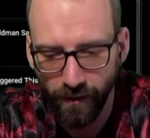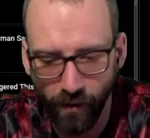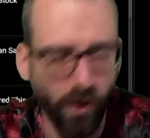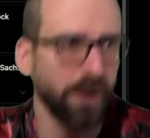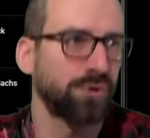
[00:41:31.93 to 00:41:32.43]

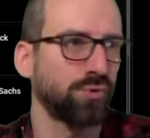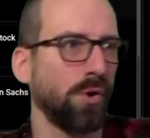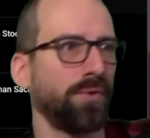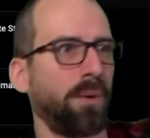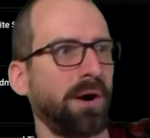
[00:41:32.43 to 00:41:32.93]
Oh, I
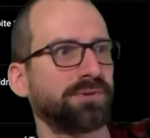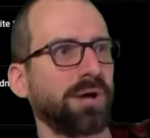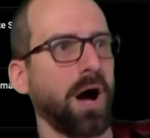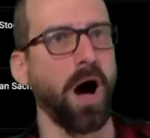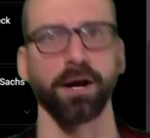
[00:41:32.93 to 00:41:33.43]
sold all my
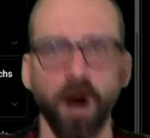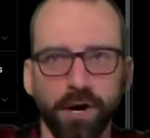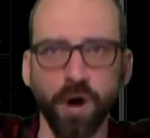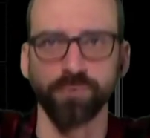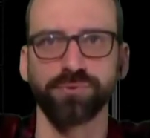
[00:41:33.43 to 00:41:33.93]
stock. I
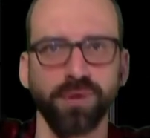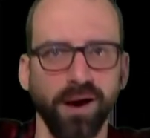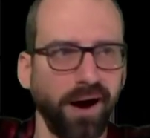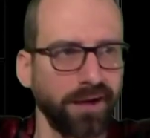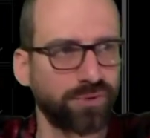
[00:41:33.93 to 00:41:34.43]
got out.
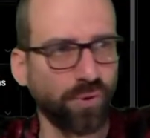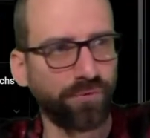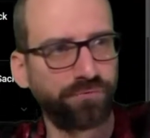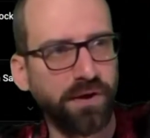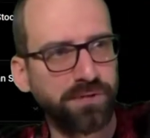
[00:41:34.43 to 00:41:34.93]
I
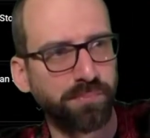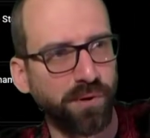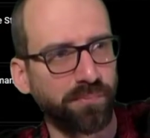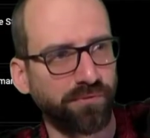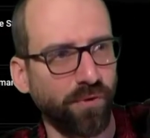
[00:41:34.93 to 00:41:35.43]
sold
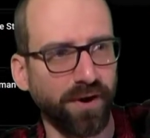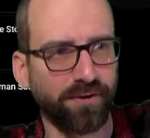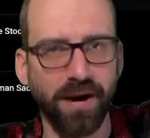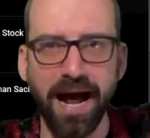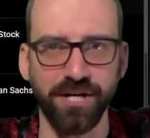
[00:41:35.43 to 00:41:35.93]
Facebook before it
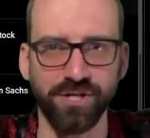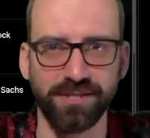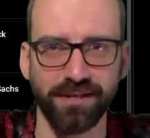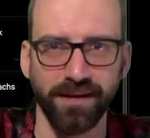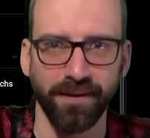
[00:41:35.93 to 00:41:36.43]
crashed.